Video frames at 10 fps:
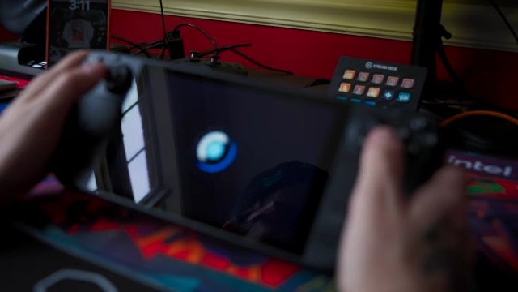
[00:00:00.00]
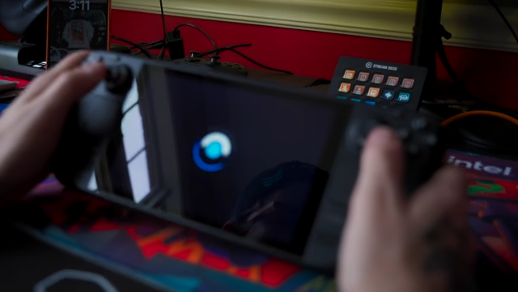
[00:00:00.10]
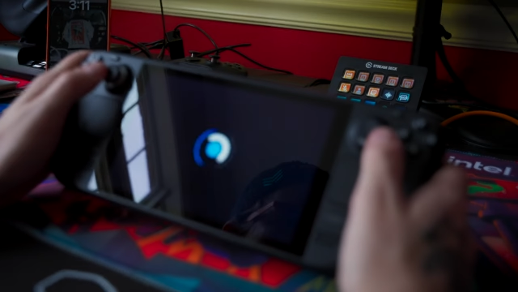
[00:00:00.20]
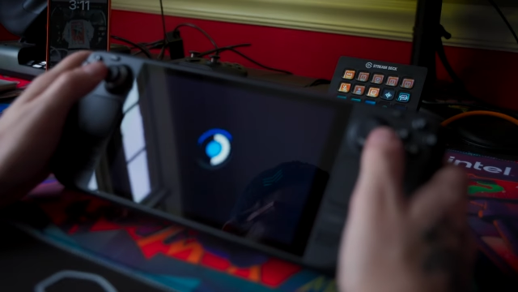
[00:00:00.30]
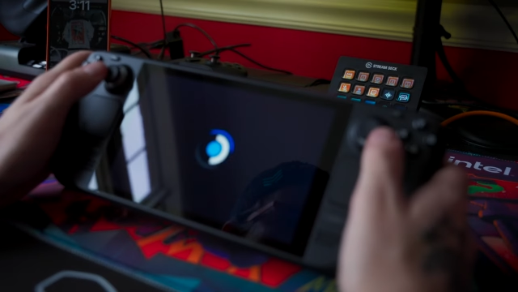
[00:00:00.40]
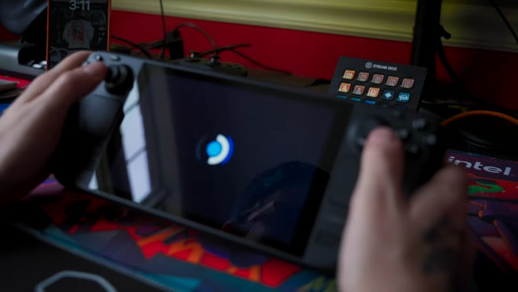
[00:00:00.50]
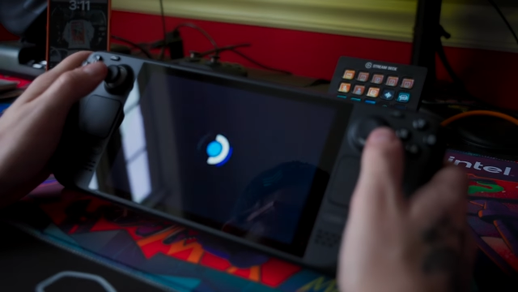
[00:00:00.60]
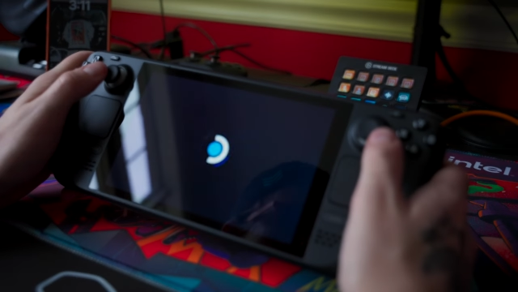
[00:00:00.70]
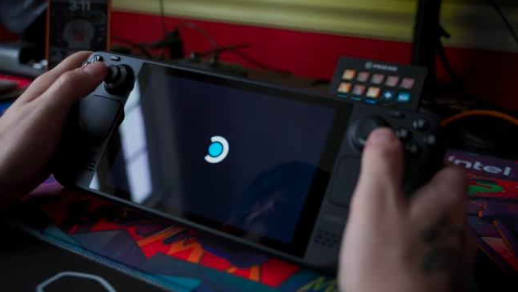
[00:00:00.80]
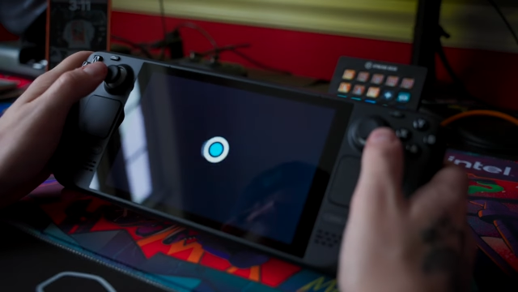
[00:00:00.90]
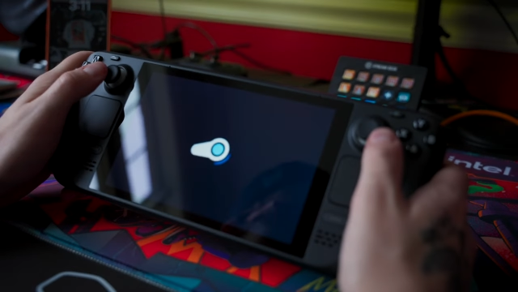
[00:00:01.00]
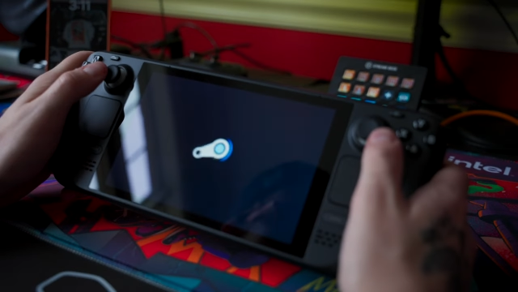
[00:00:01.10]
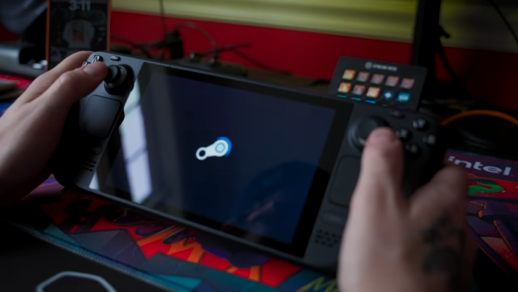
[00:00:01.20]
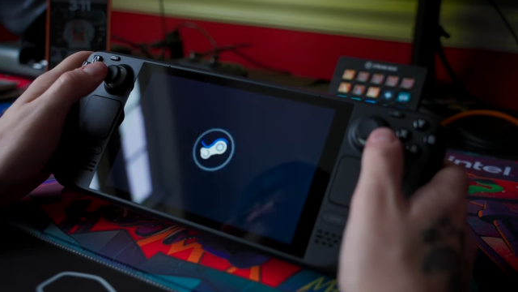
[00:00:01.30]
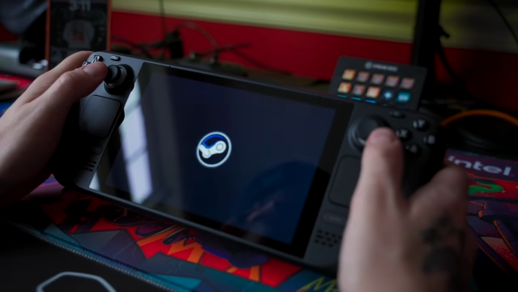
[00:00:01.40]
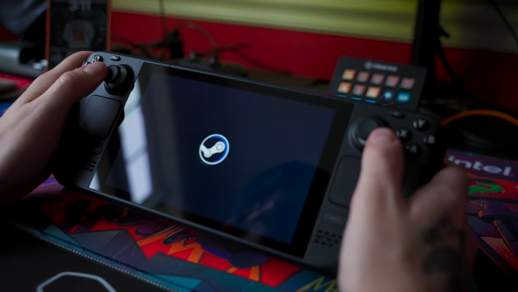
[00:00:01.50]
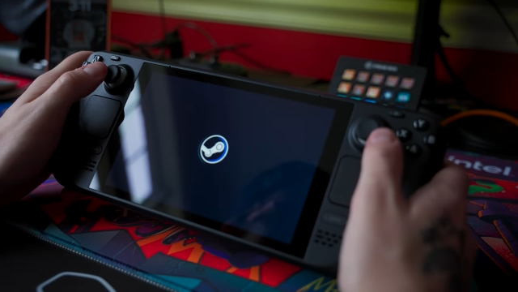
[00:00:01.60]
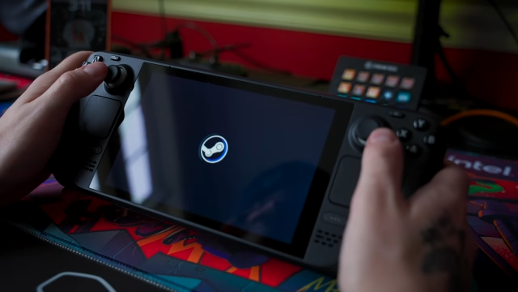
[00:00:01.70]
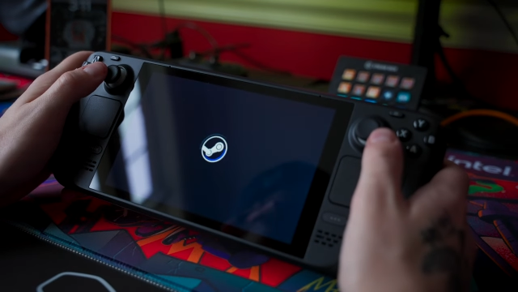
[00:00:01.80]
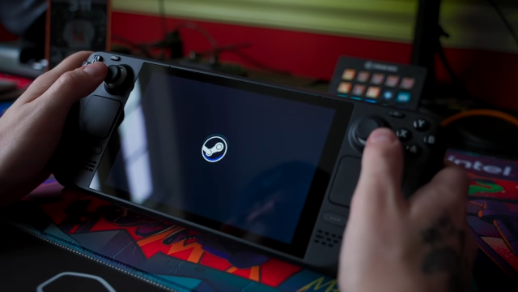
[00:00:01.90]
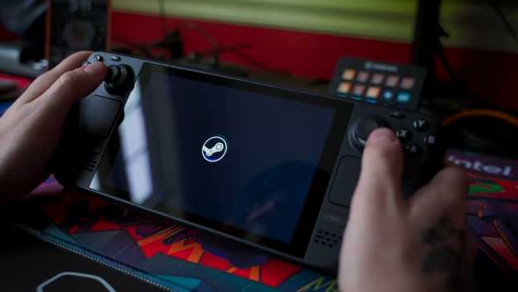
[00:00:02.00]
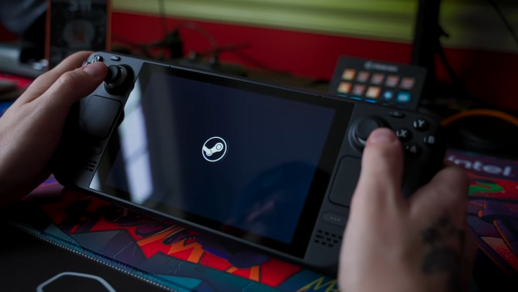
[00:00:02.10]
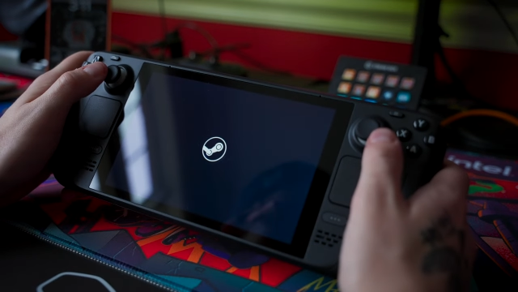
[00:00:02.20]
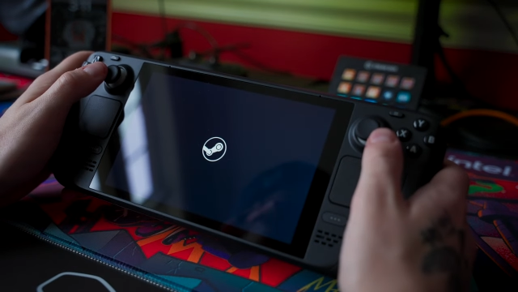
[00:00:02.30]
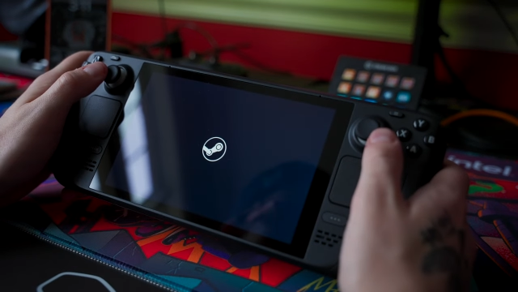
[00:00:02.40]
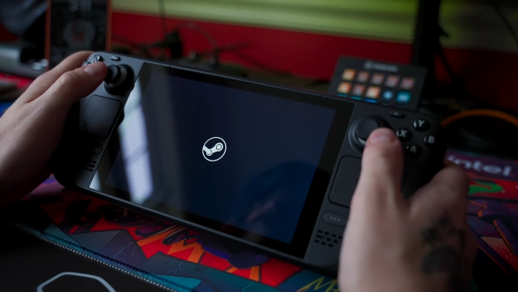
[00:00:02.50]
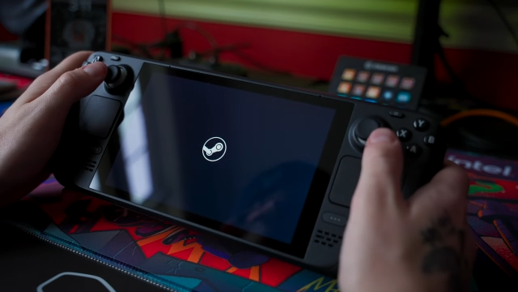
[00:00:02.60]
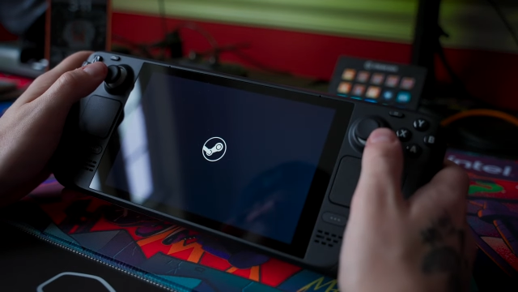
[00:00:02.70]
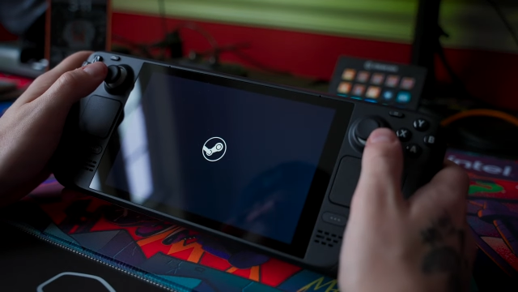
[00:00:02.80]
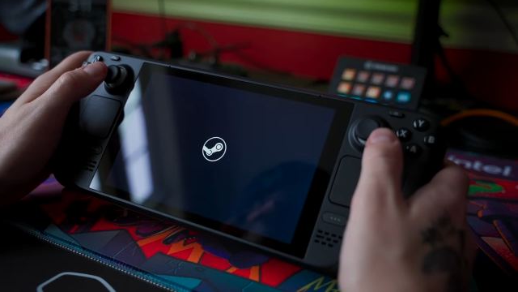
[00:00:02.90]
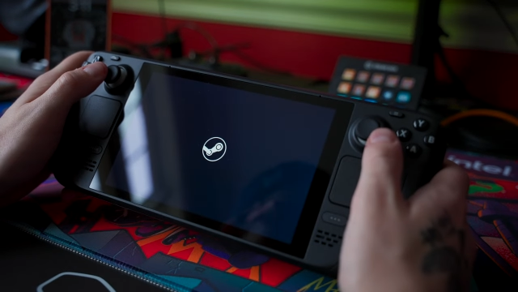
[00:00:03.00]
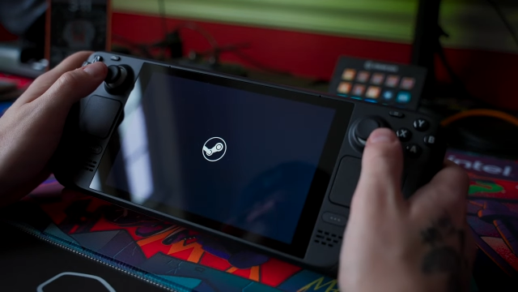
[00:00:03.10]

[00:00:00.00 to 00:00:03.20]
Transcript: [unreadable: no face in view]